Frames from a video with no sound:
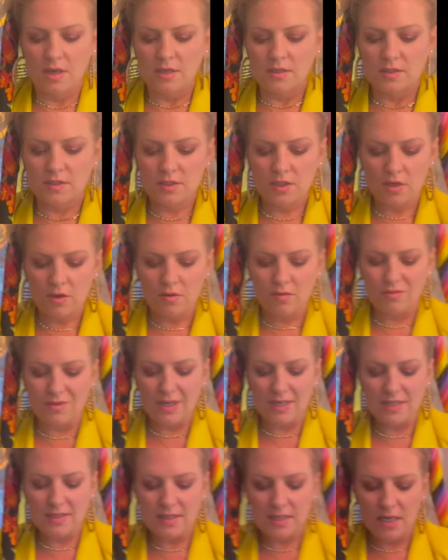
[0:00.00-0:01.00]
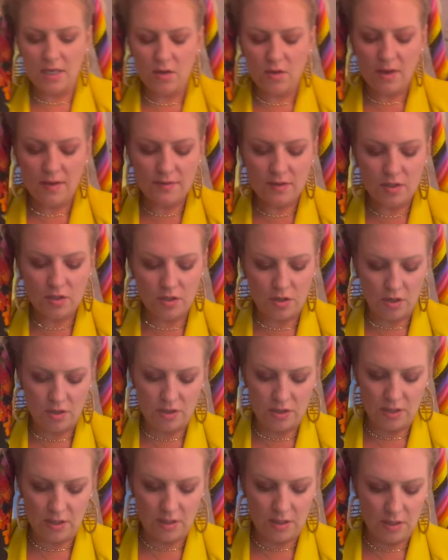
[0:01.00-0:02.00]
So they say you have to charge
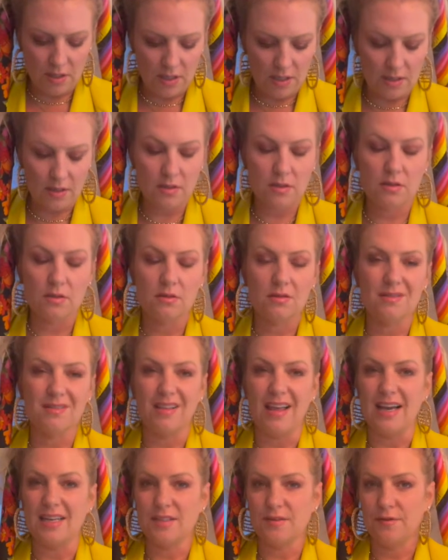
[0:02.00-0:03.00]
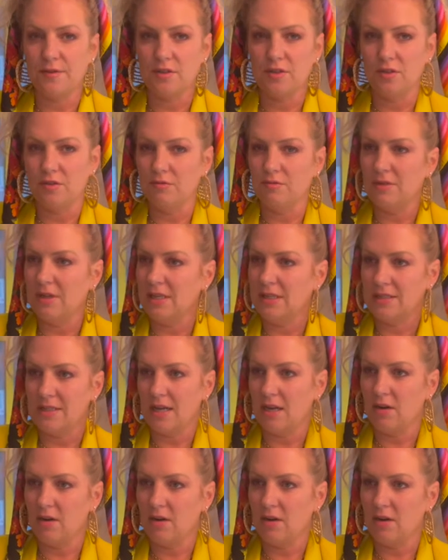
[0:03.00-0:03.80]
it. It lasts for 2 weeks.